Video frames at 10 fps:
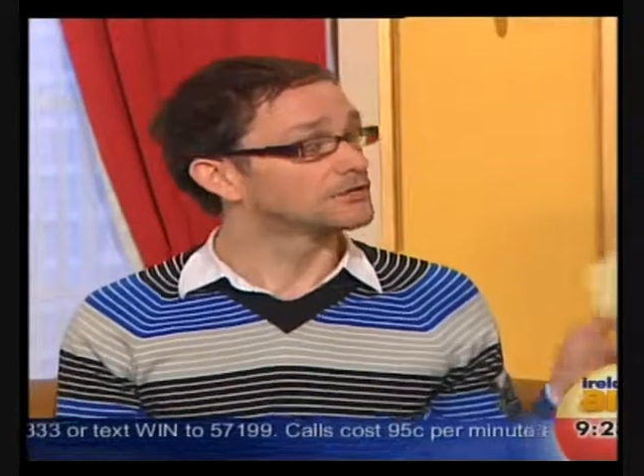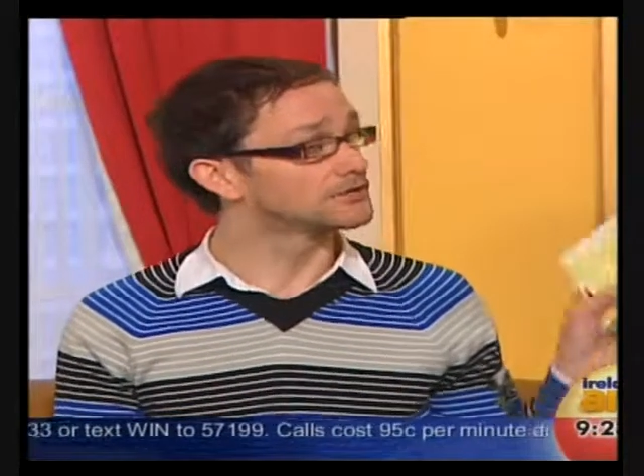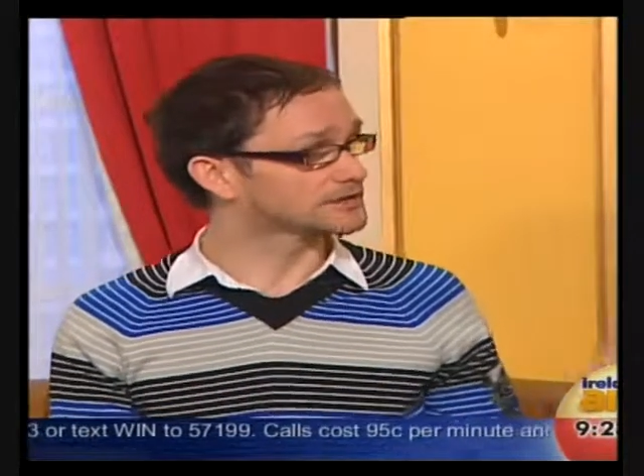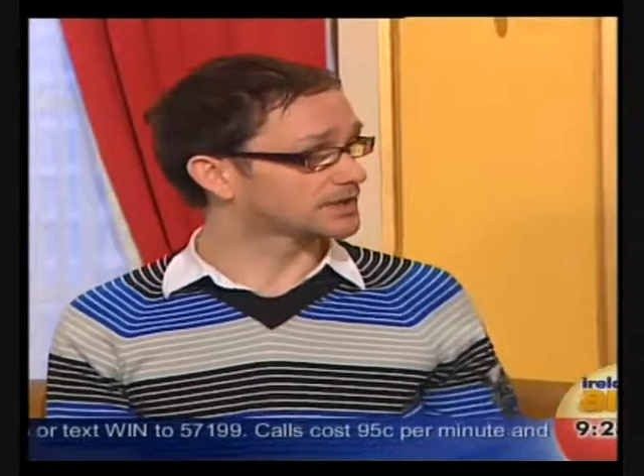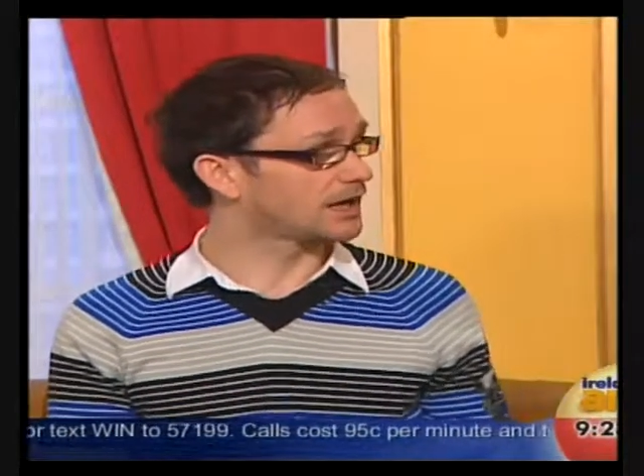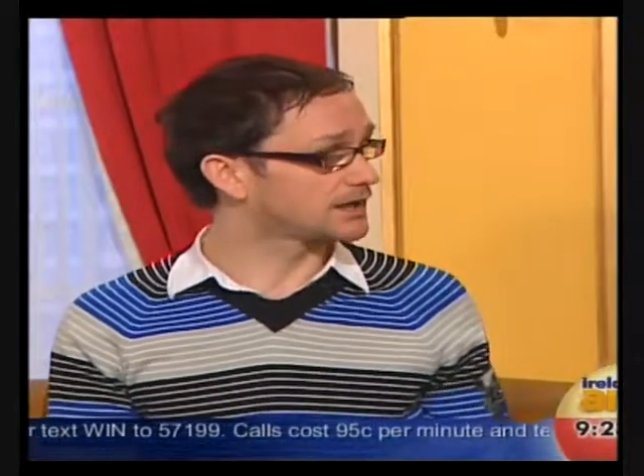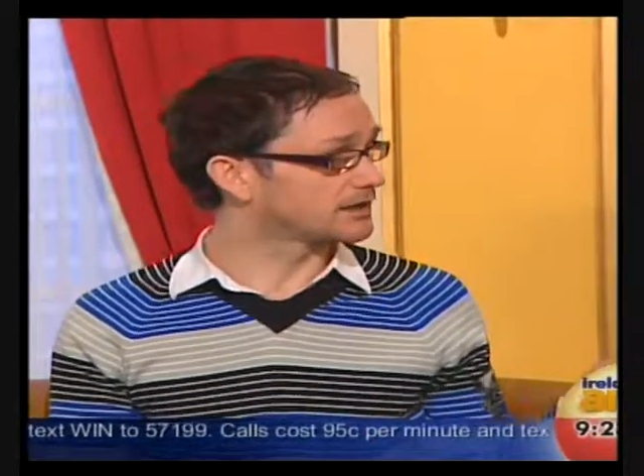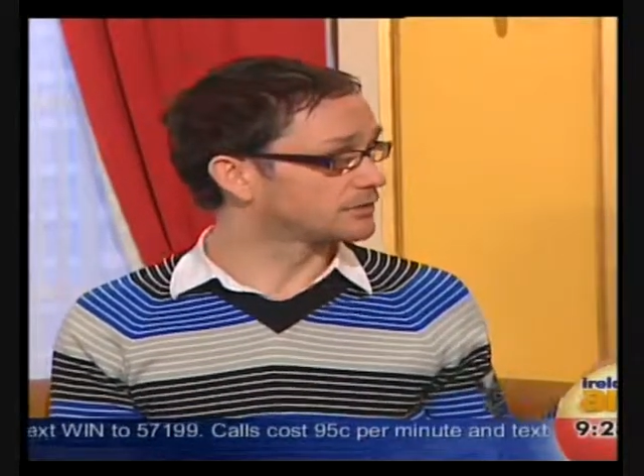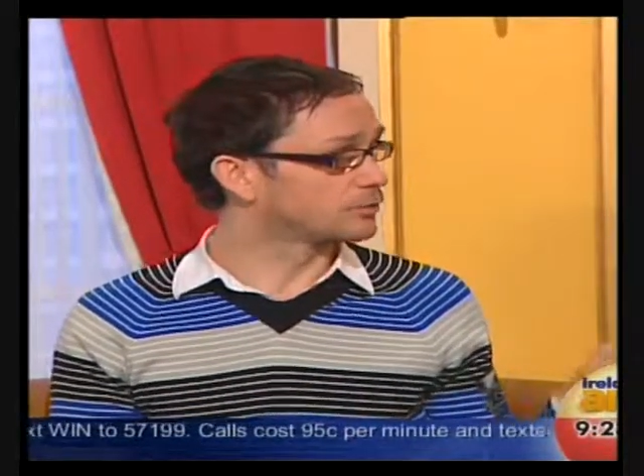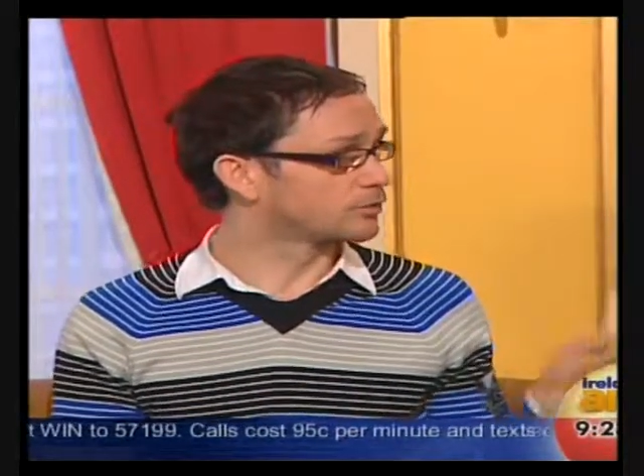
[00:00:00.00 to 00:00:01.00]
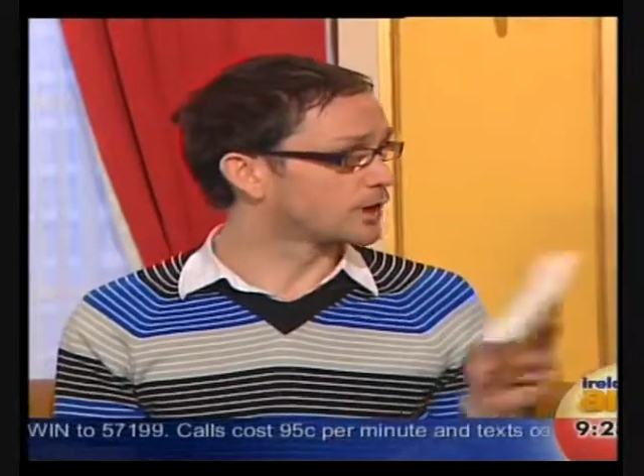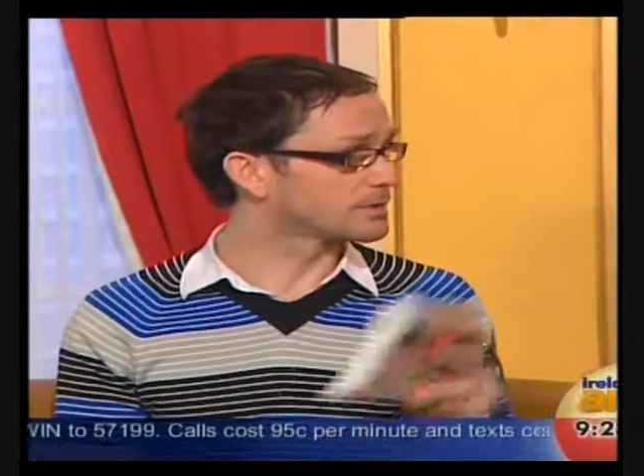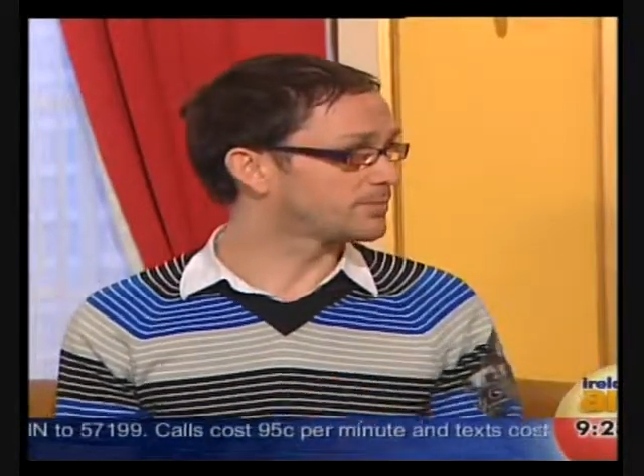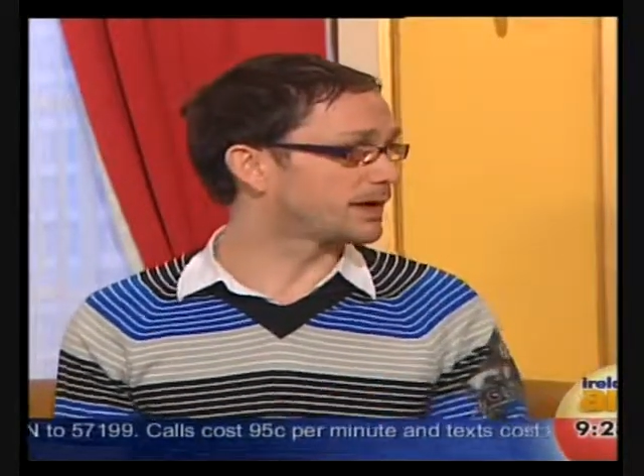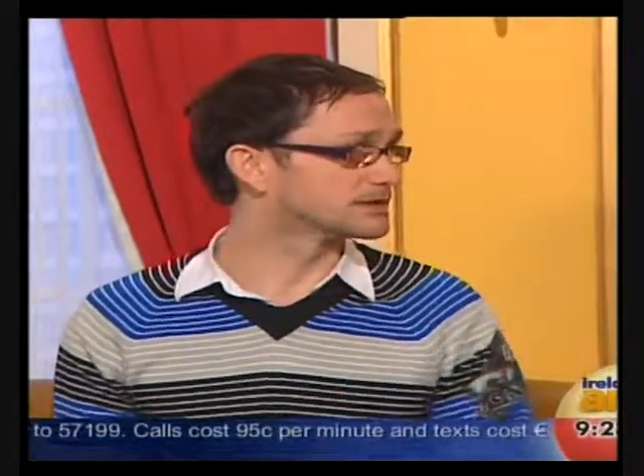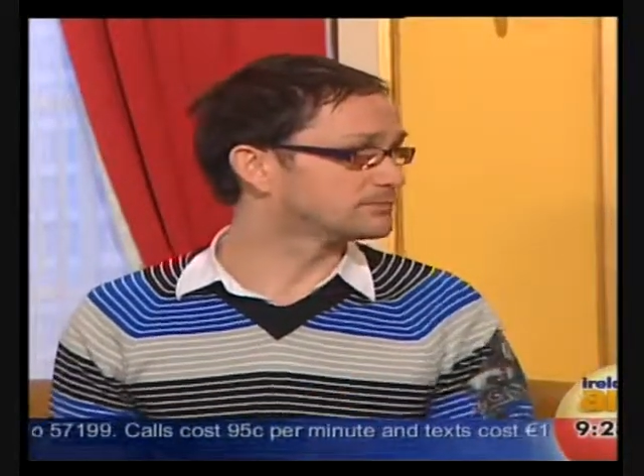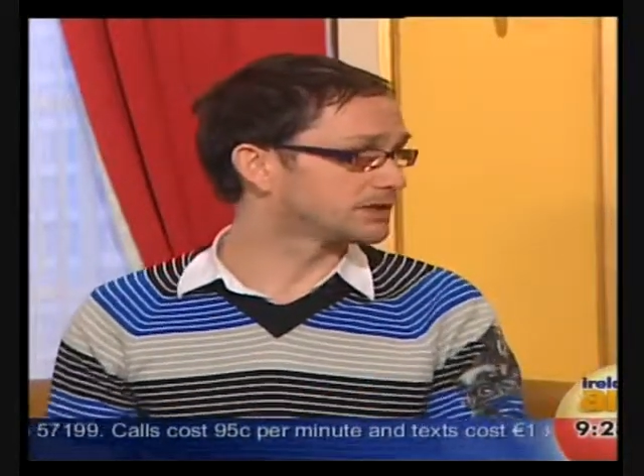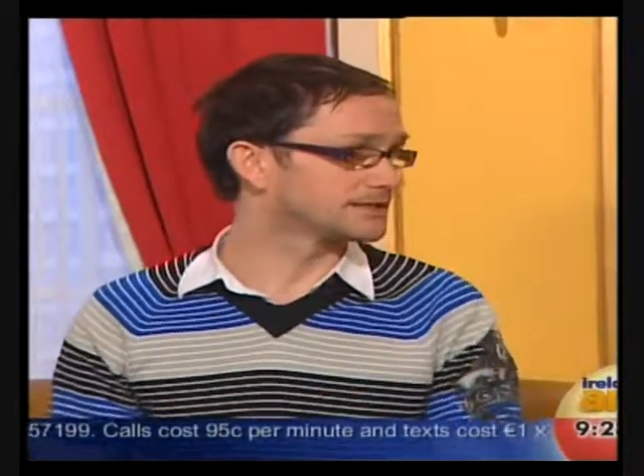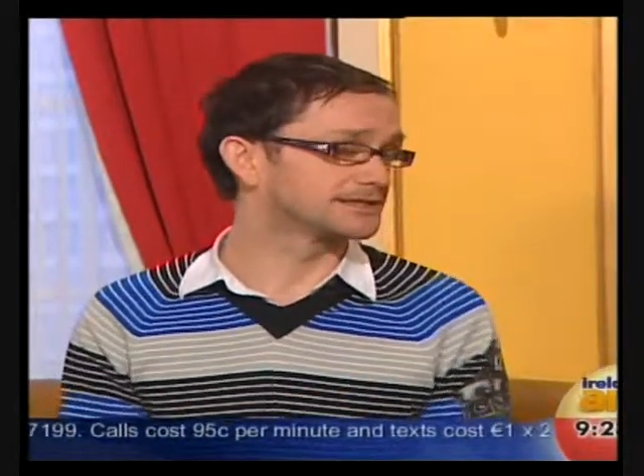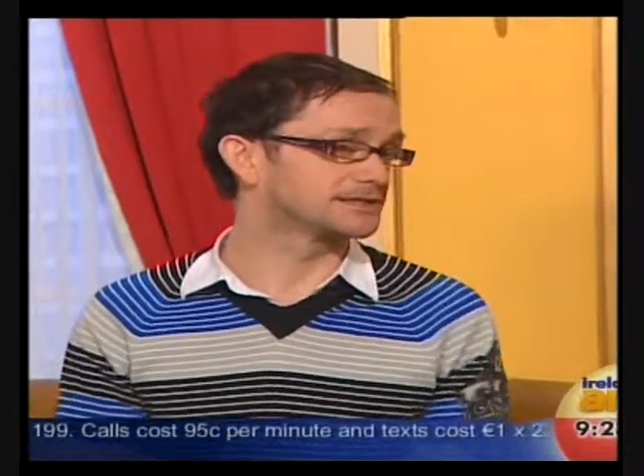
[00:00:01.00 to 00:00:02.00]
So this guy, Robert Pattinson,
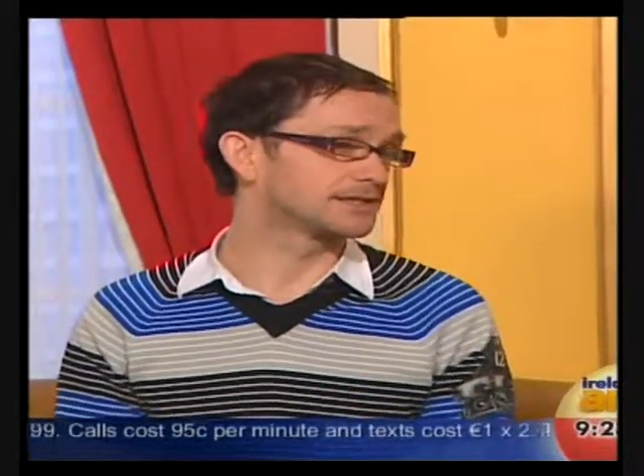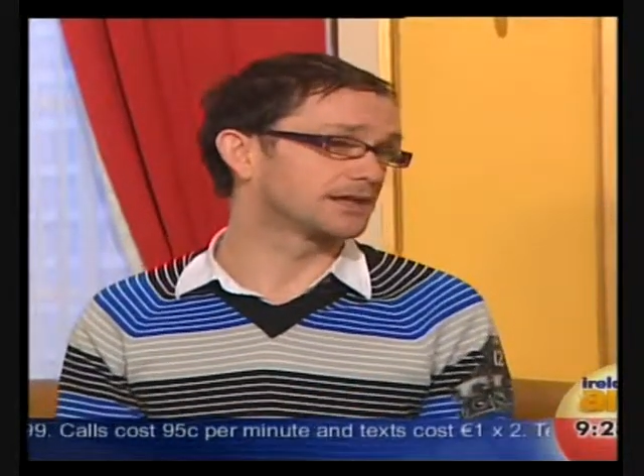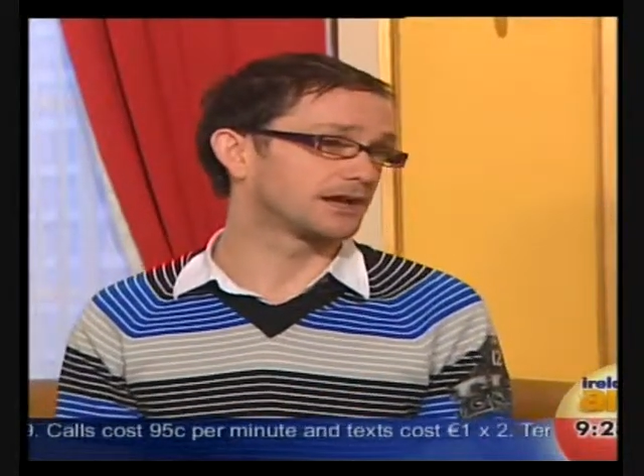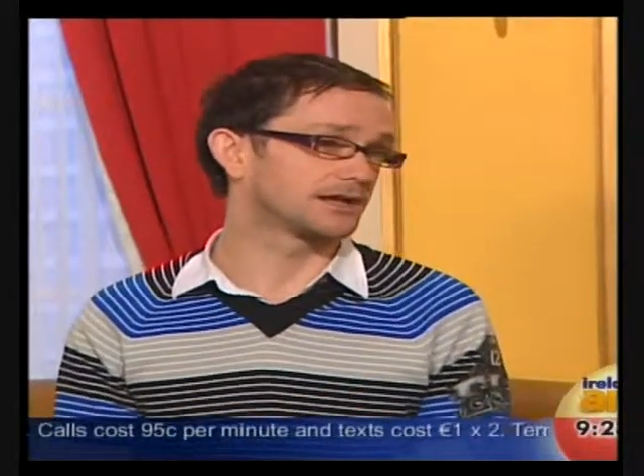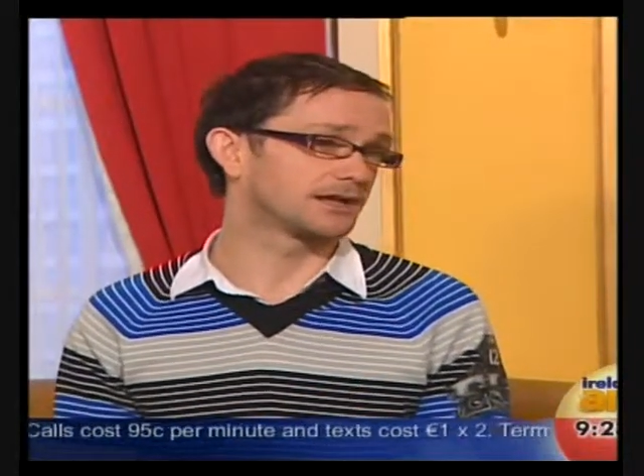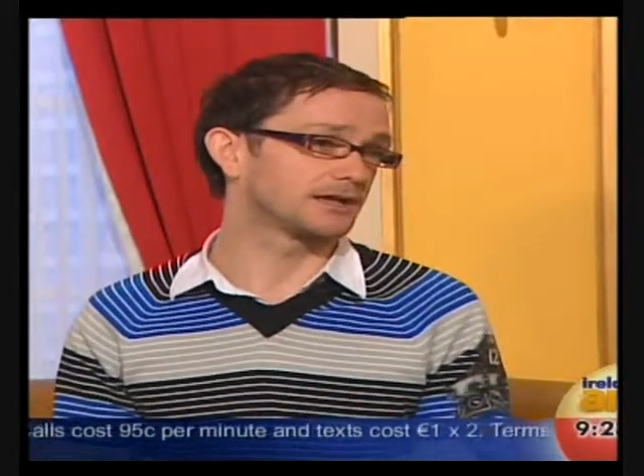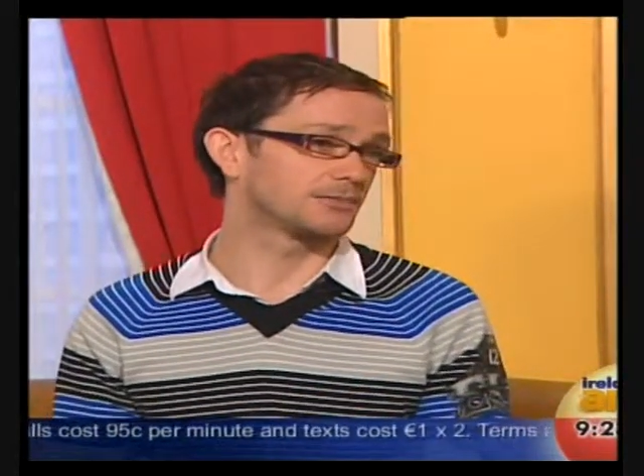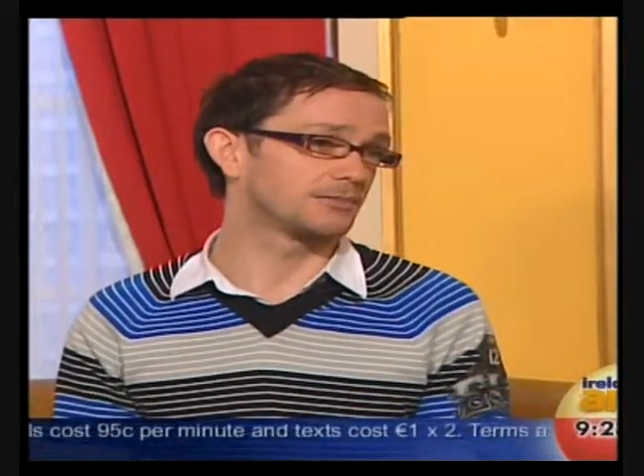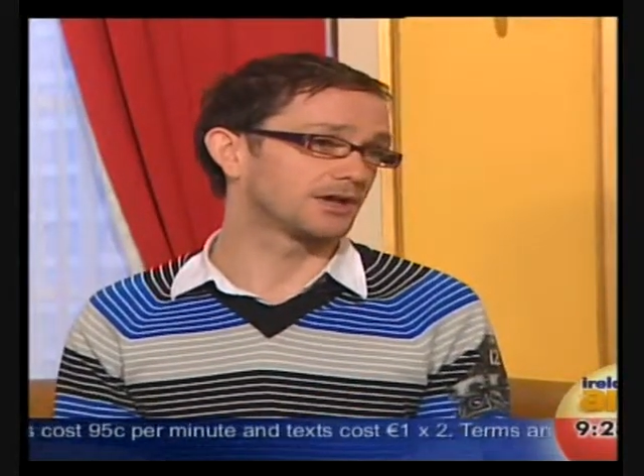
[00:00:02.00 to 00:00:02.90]
plays the lead guy, um,